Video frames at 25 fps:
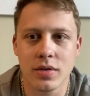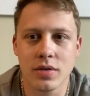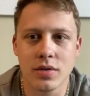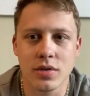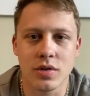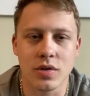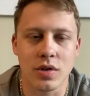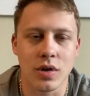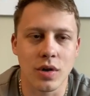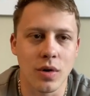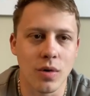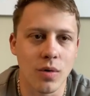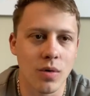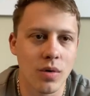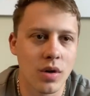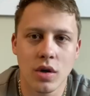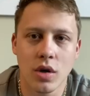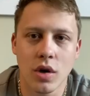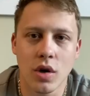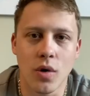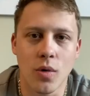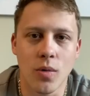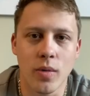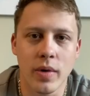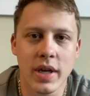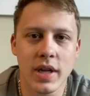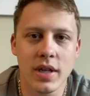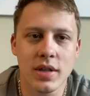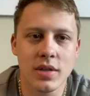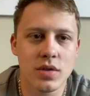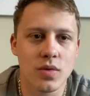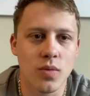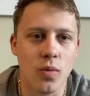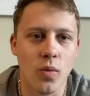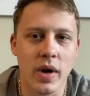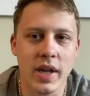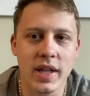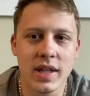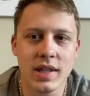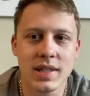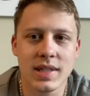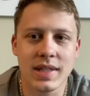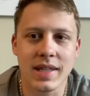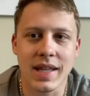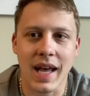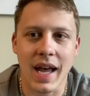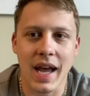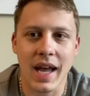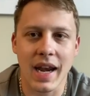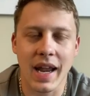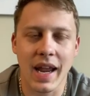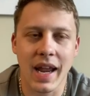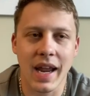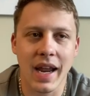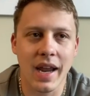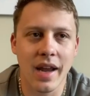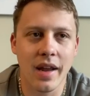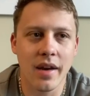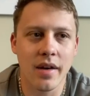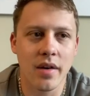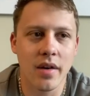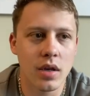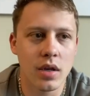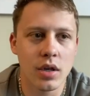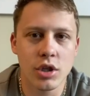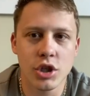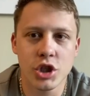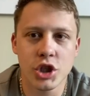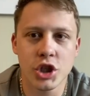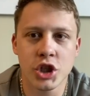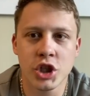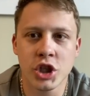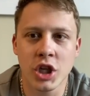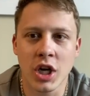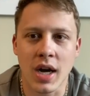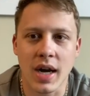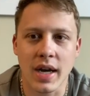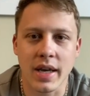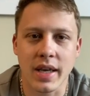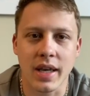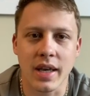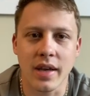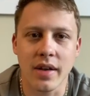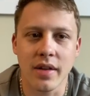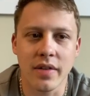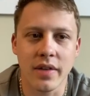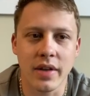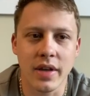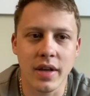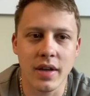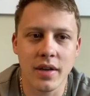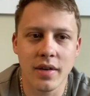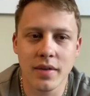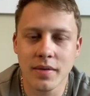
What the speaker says: So queens wins that hand shockingly.